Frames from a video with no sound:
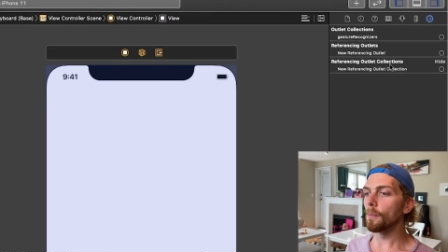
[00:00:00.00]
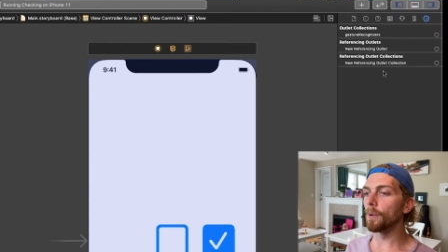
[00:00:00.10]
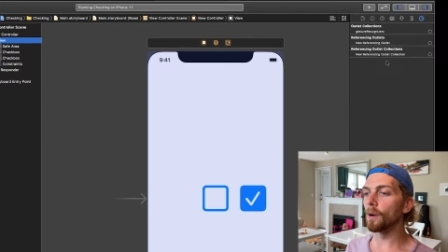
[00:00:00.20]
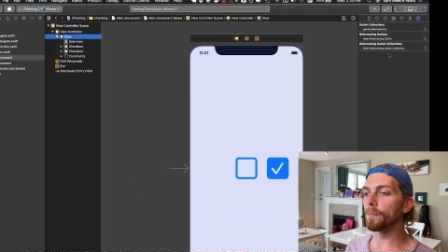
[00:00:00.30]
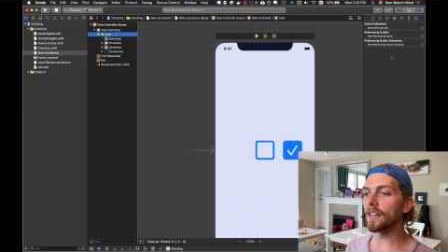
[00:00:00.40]

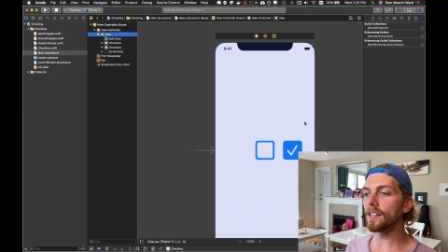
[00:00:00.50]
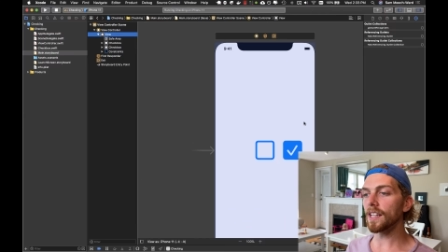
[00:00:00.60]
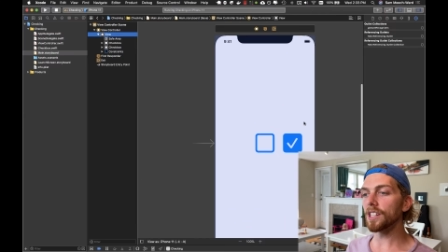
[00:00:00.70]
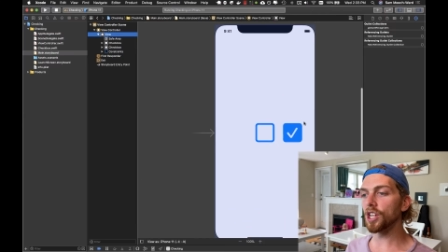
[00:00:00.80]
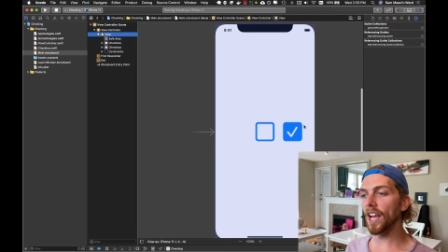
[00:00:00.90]
but because
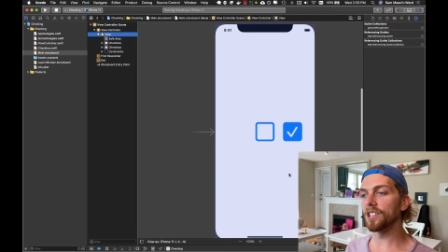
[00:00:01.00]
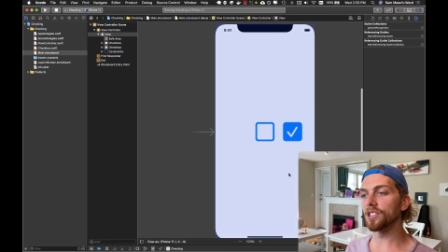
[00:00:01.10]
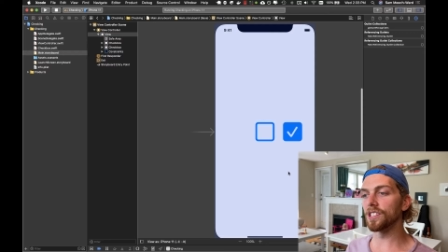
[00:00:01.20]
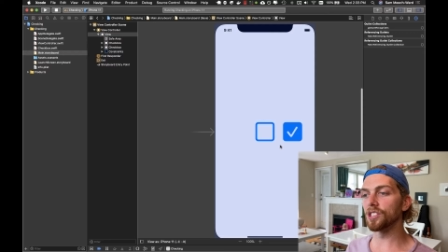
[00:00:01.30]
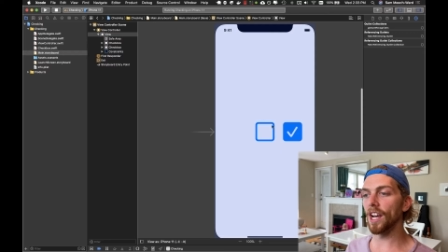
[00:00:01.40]
I
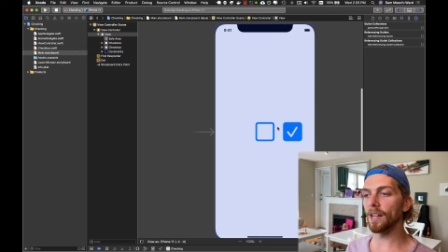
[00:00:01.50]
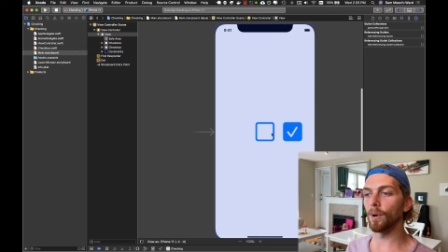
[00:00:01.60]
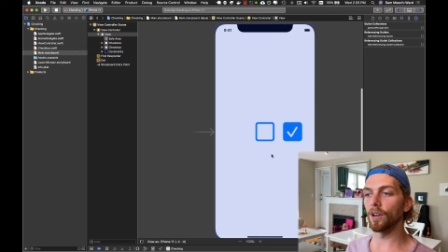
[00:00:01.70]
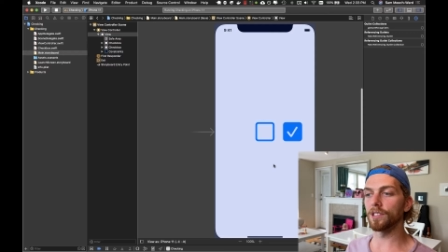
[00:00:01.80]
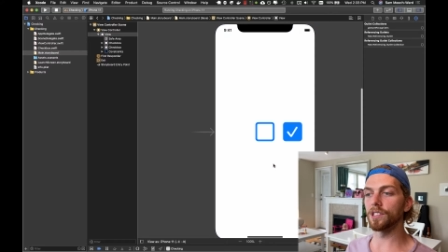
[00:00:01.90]
changed this
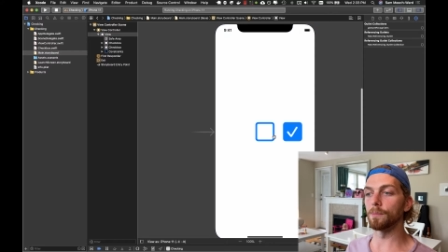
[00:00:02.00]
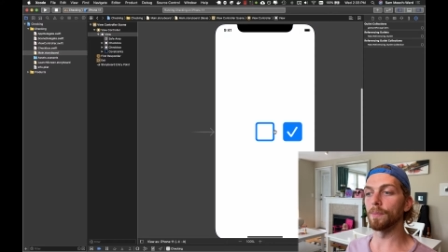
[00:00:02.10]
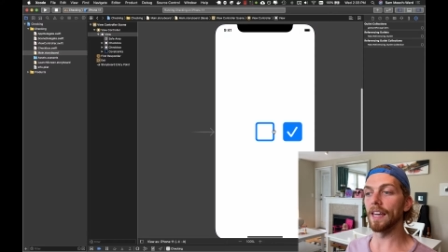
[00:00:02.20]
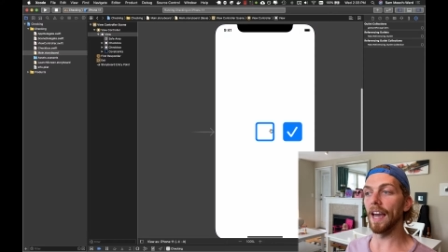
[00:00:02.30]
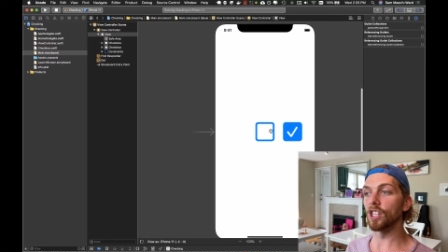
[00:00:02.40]
checkbox to
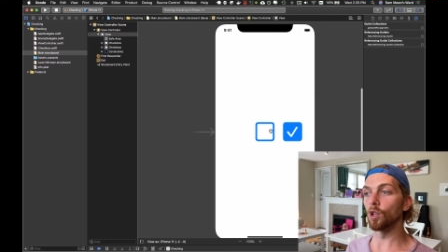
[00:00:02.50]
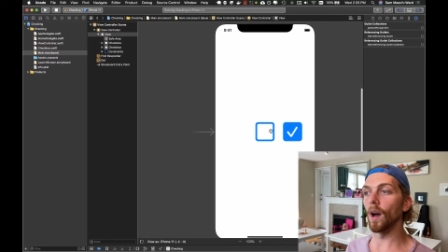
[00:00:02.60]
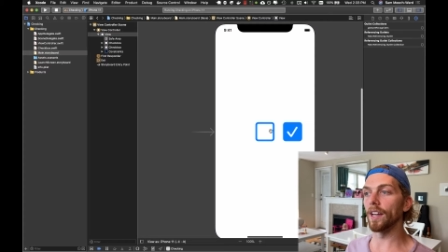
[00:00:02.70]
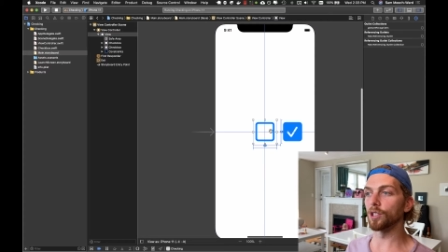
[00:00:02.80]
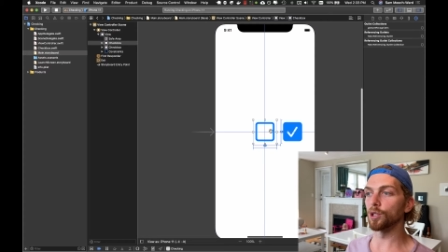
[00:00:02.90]
be a
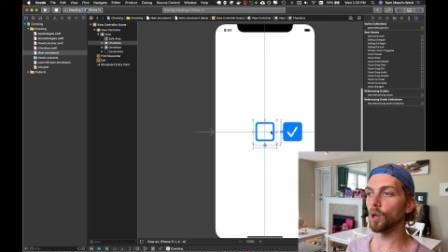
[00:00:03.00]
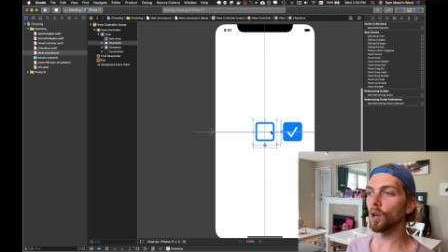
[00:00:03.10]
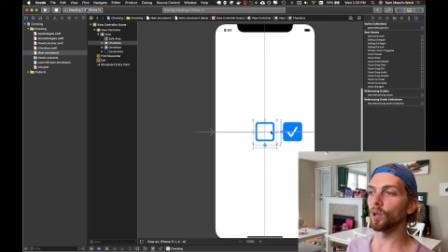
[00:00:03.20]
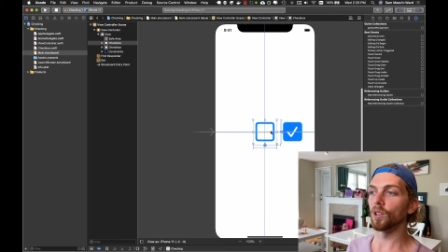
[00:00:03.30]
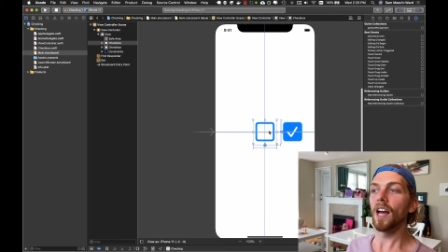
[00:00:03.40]
UI
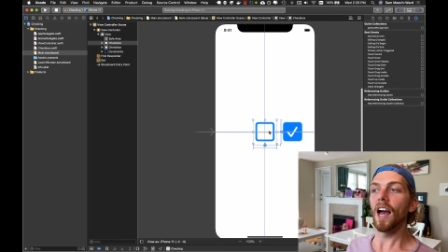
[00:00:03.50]
control,